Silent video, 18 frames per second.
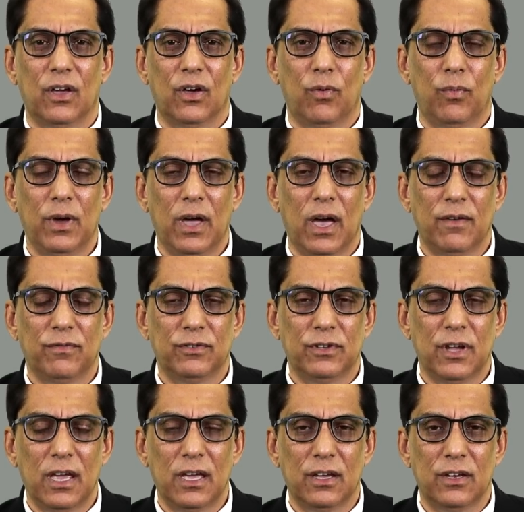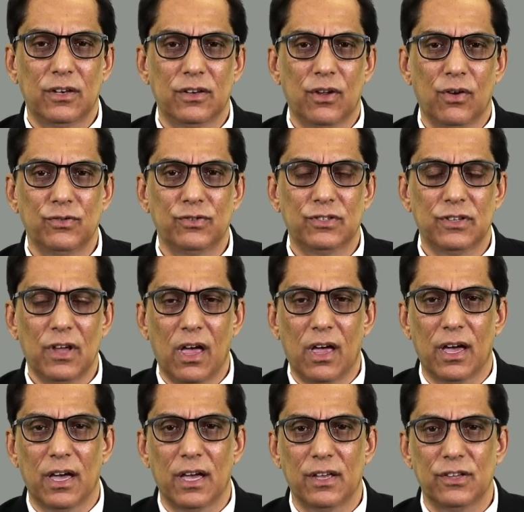we have taken no
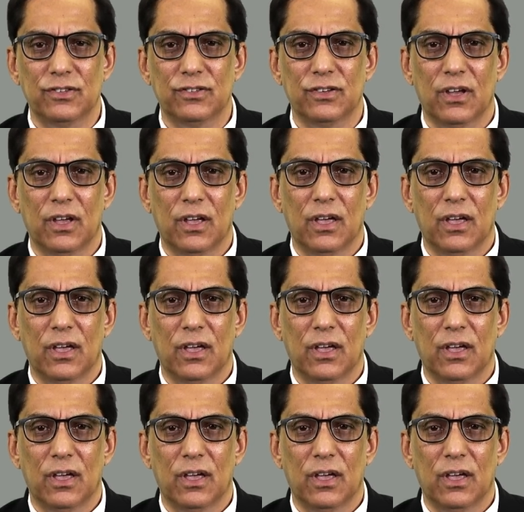sides.